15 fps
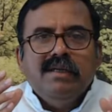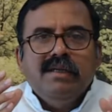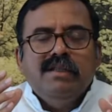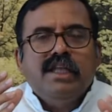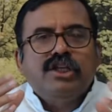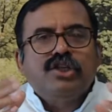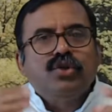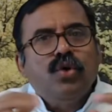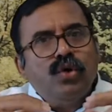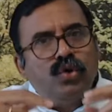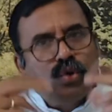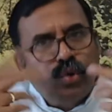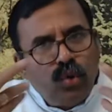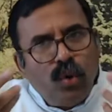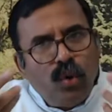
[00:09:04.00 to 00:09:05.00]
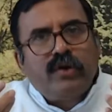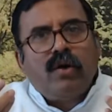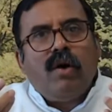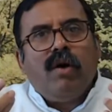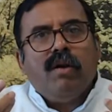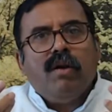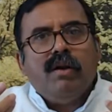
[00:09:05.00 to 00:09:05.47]
there's no two at
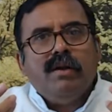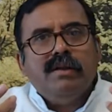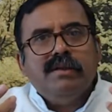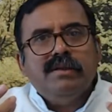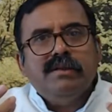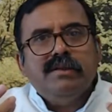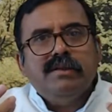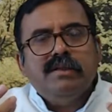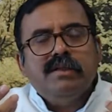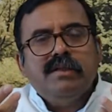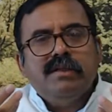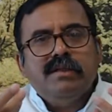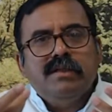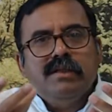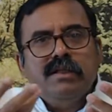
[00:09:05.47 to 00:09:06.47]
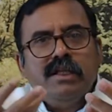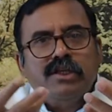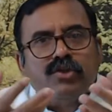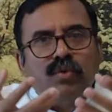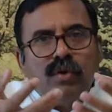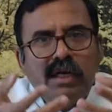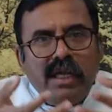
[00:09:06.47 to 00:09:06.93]
all. There's
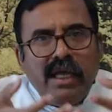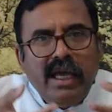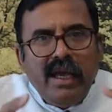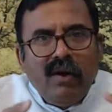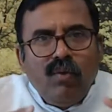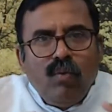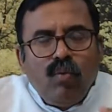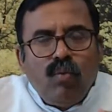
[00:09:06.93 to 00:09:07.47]
only